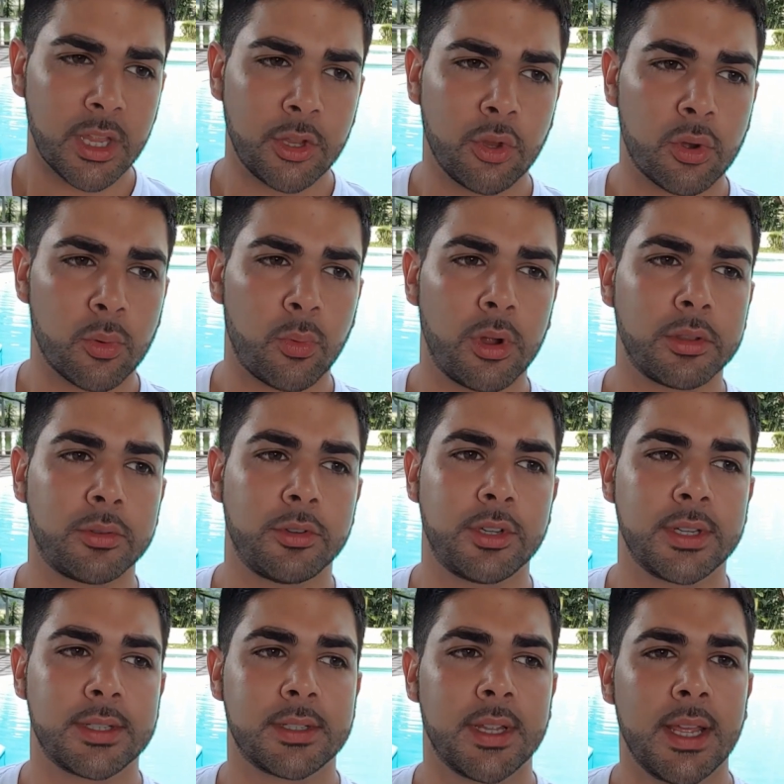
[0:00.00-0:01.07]
You don't want to
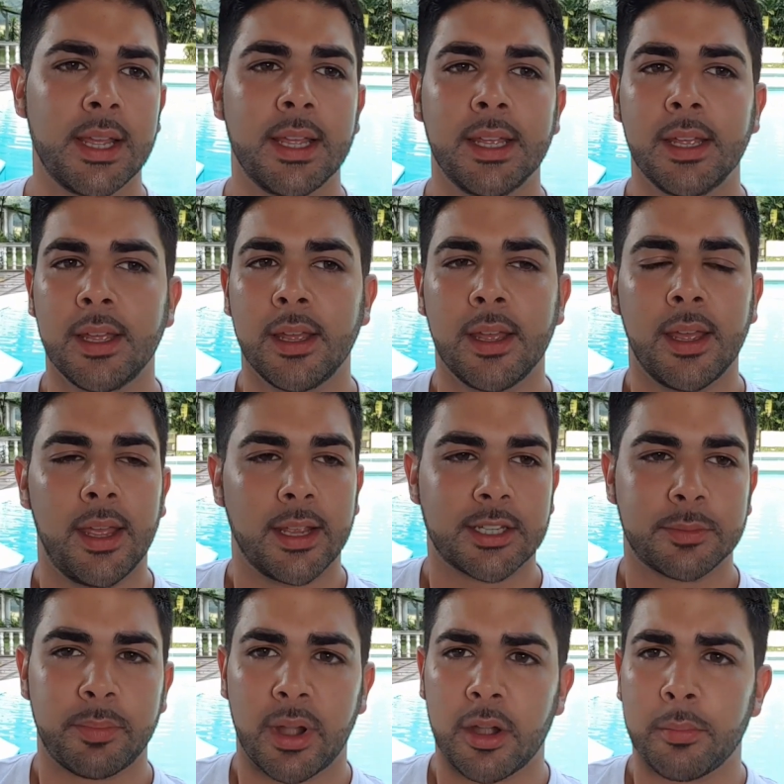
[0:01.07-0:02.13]
just
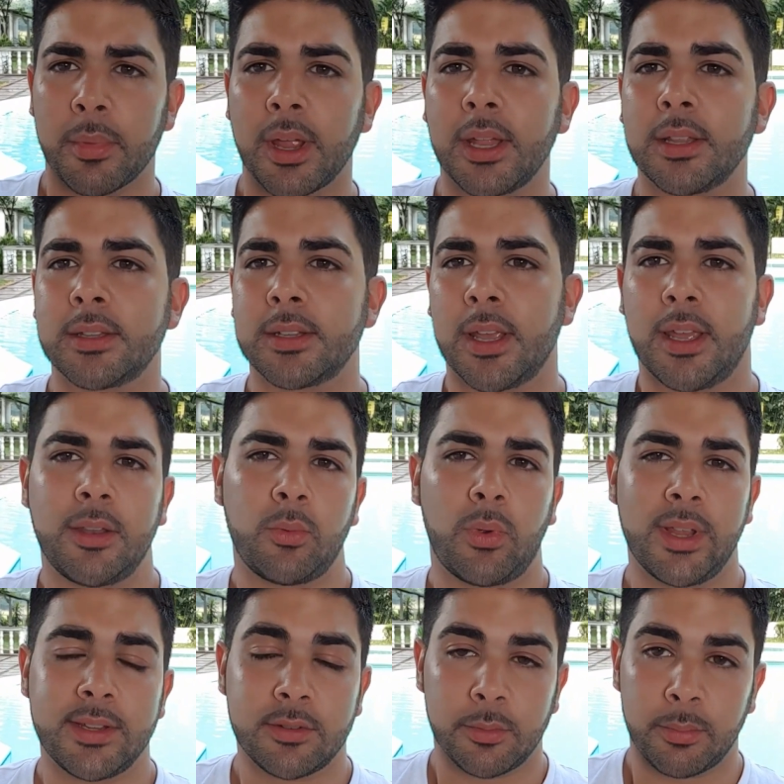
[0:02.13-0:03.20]
experiment and
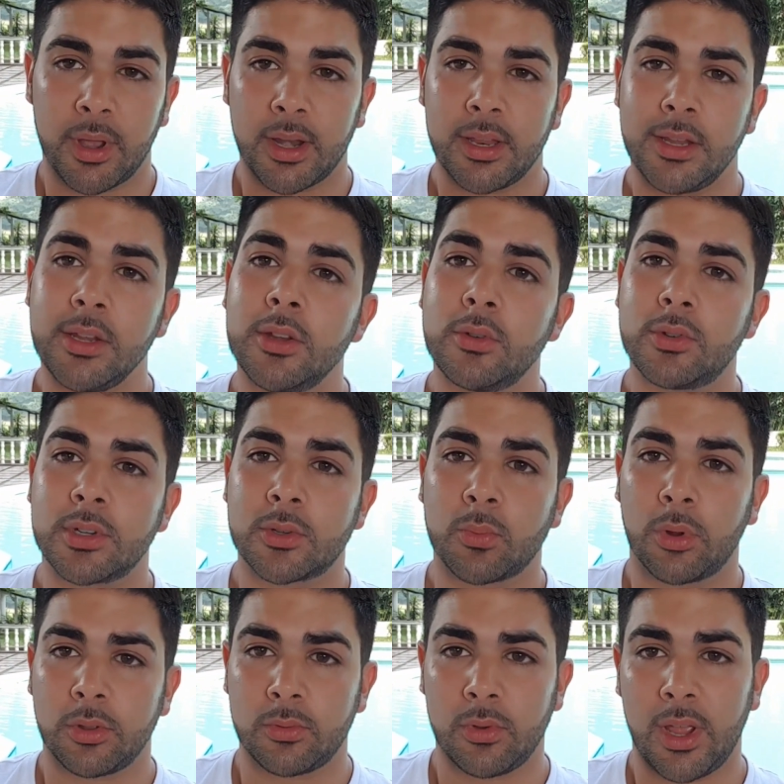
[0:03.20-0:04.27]
waste your money. You just
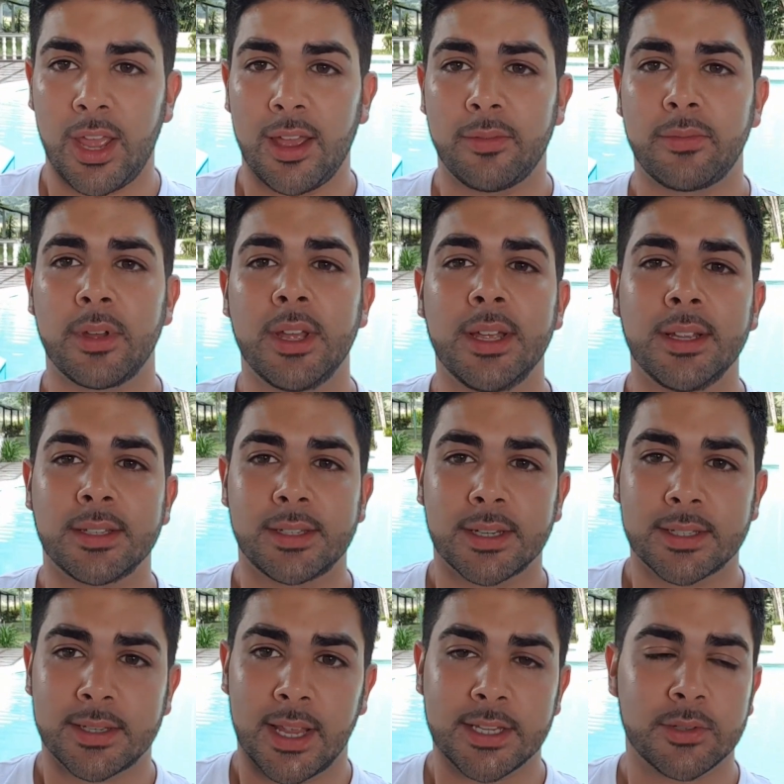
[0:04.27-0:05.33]
want to have
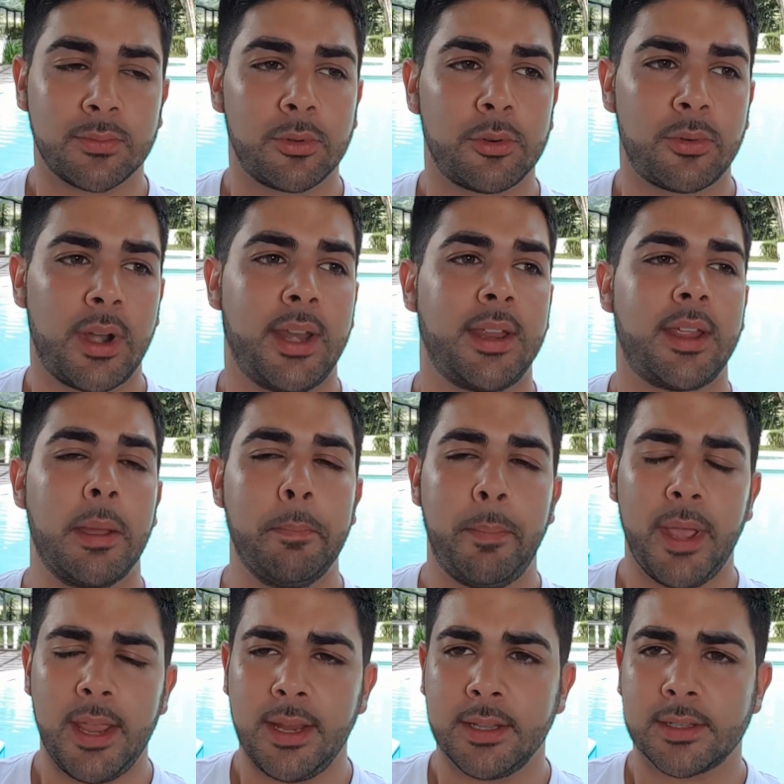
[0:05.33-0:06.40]
successful running
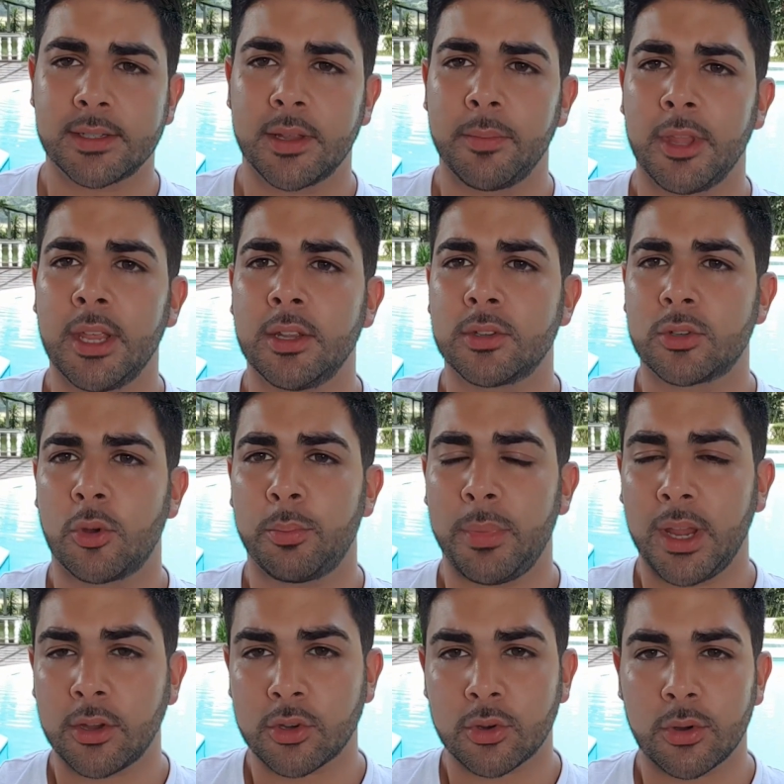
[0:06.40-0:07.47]
campaigns. So
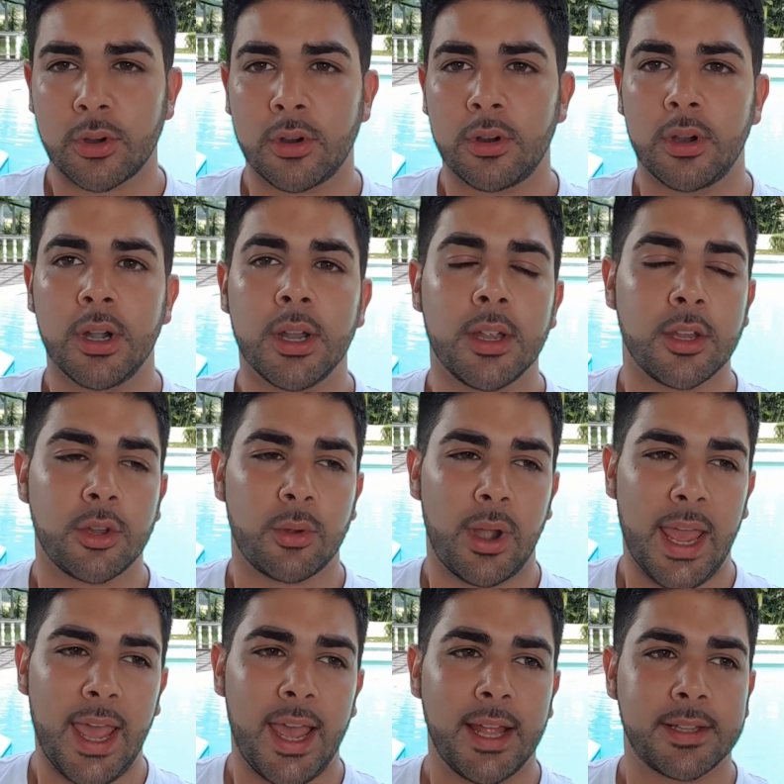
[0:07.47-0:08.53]
make sure your
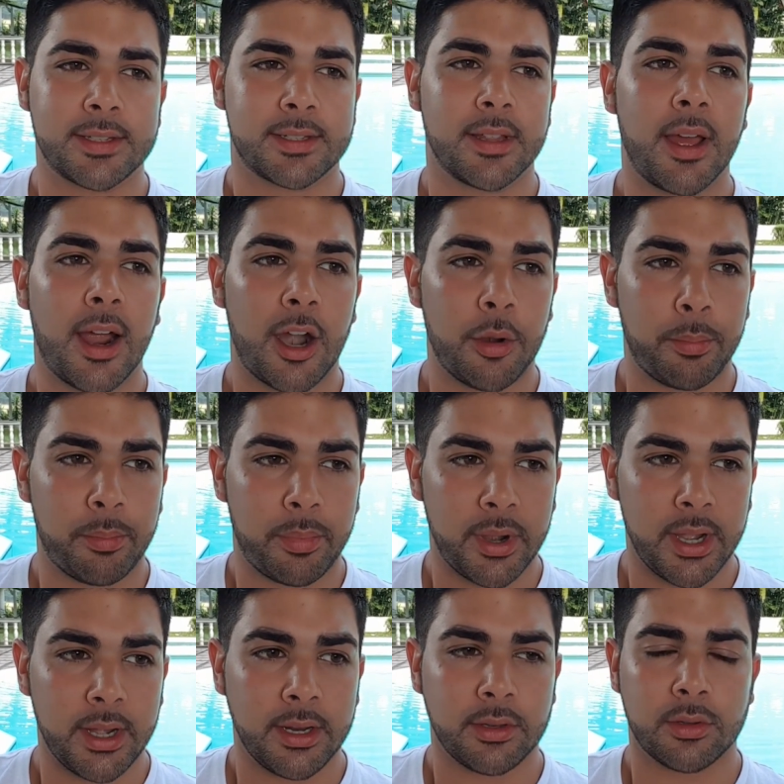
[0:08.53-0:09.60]
ads are
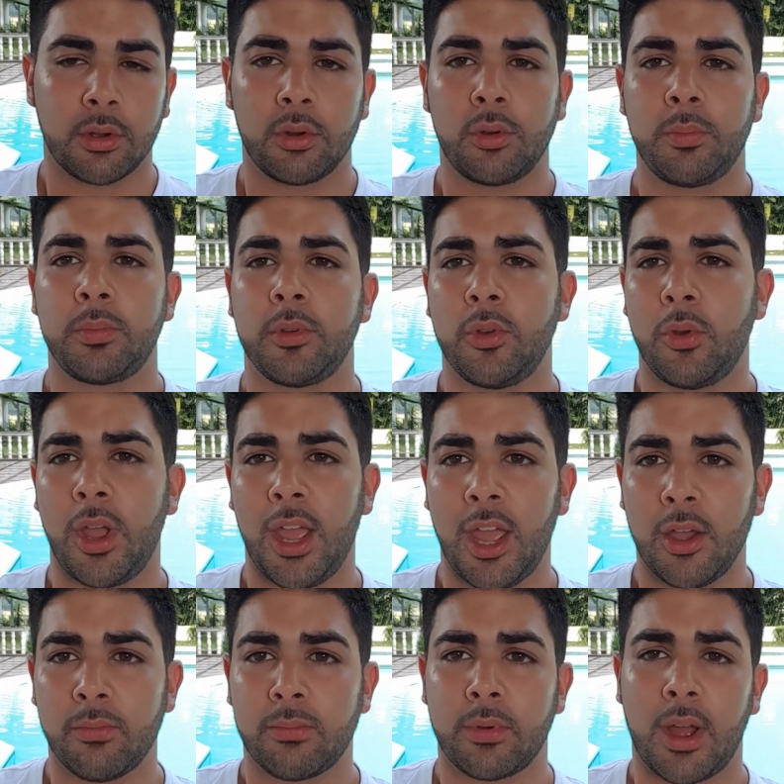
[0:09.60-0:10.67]
pretty dope, you
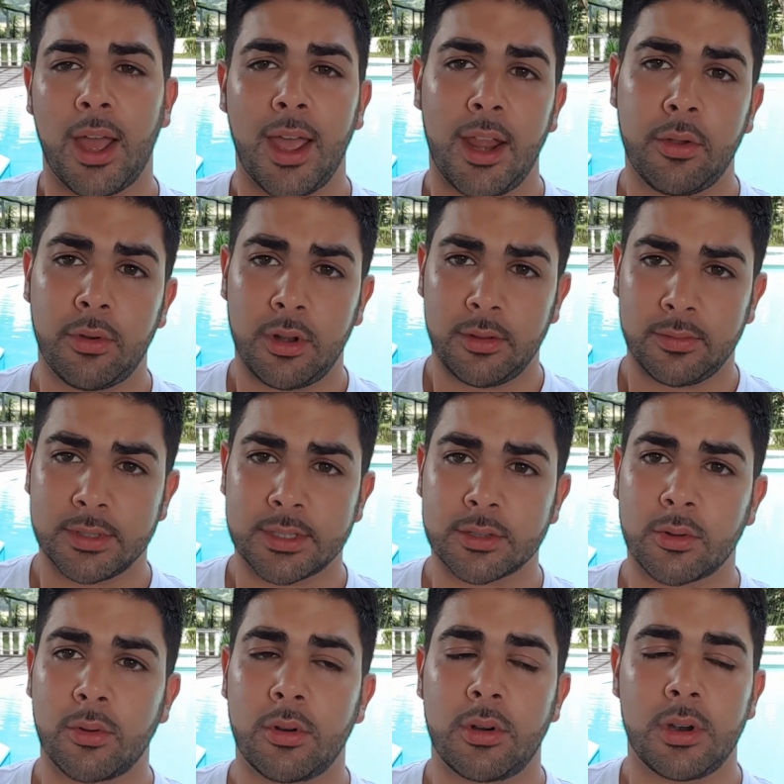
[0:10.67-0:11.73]
have a high relevance
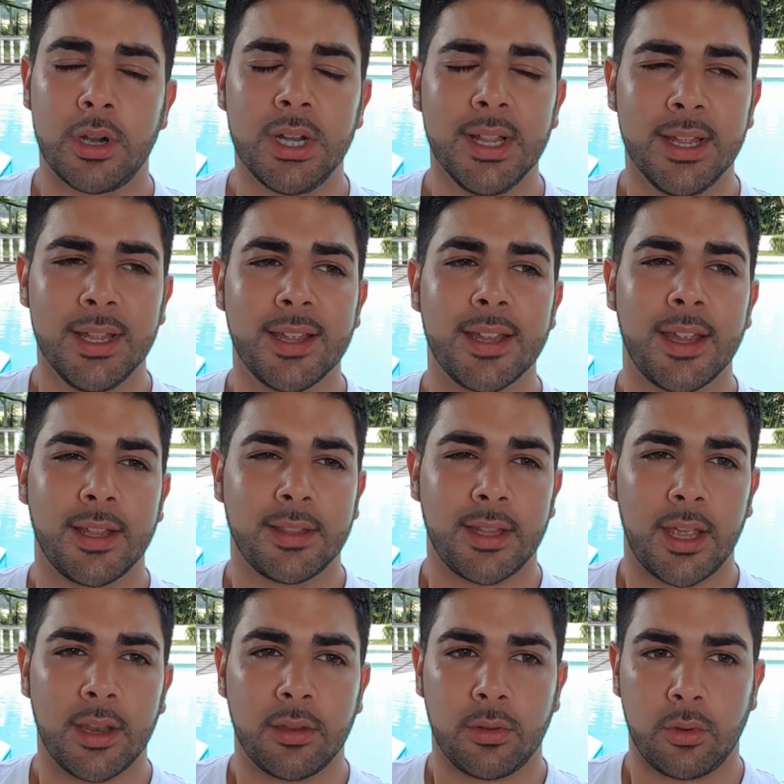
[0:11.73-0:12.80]
score, and
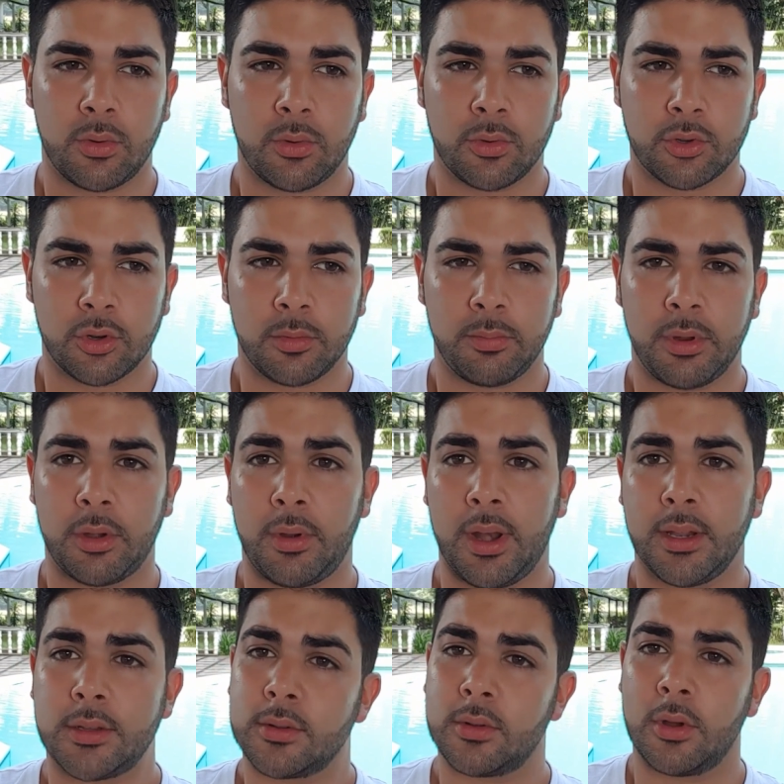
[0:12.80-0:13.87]
then you should be
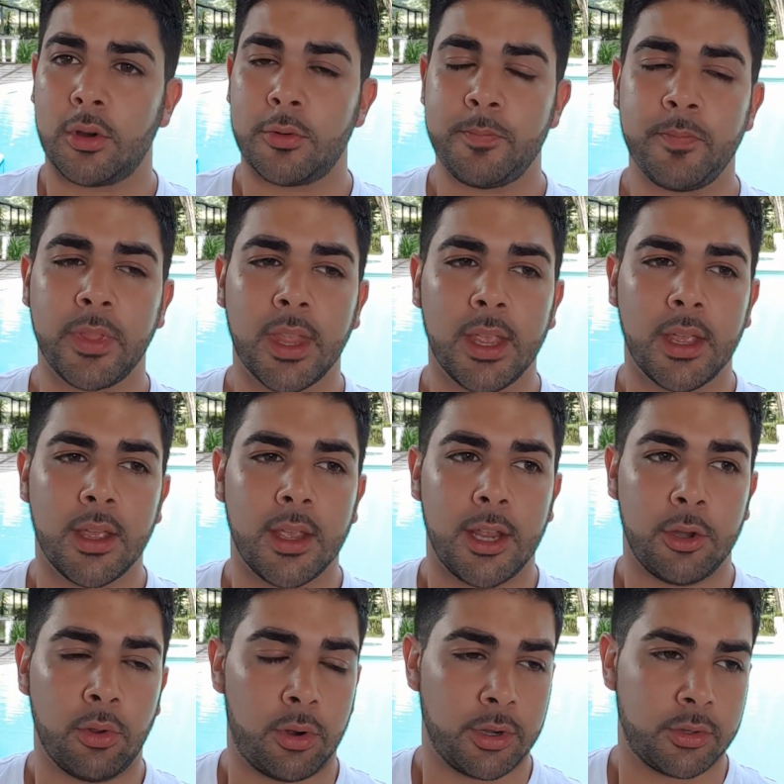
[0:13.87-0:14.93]
ready to go
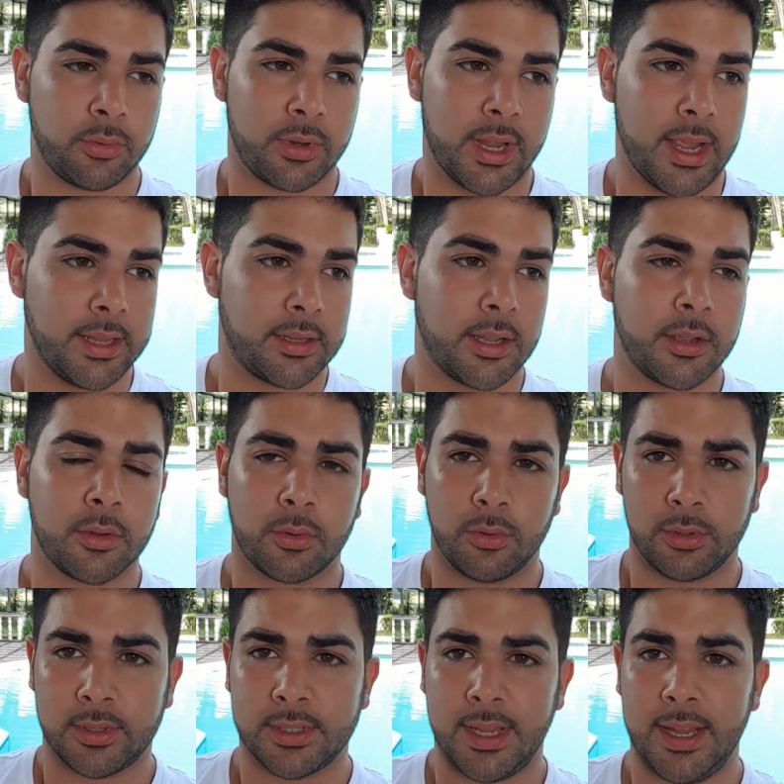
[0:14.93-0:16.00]
in order to get
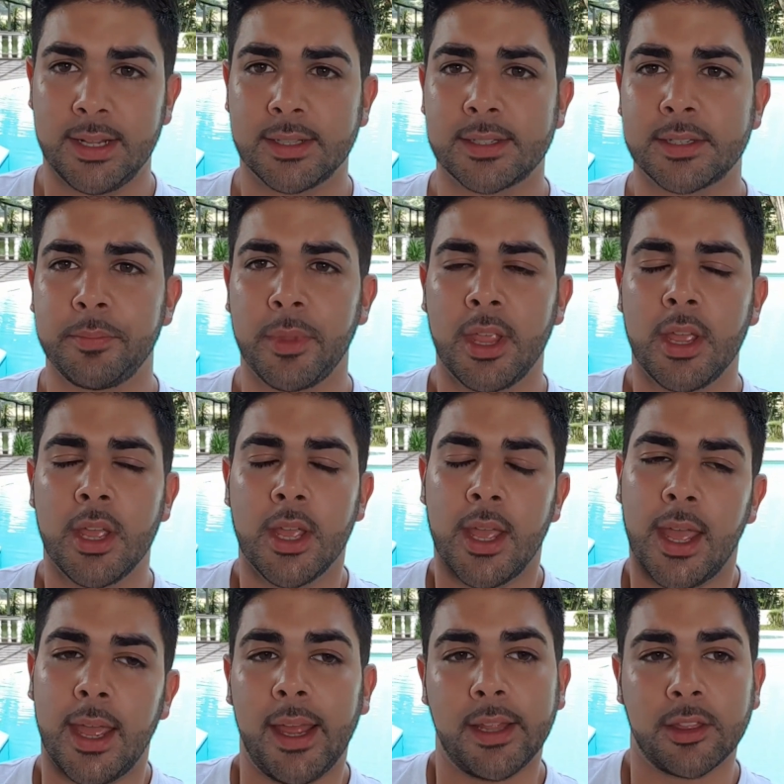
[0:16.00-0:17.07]
good sales.
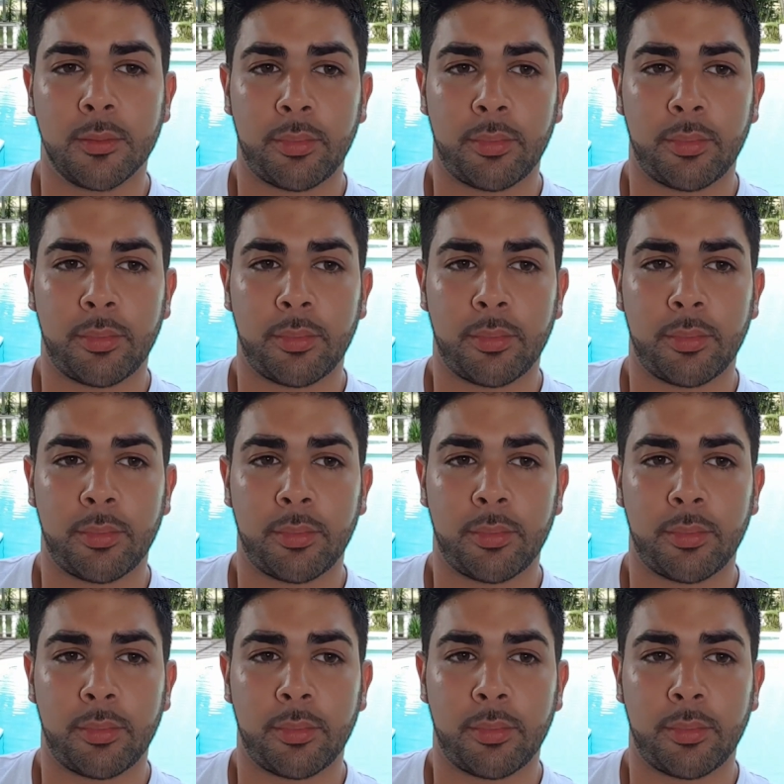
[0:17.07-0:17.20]
And the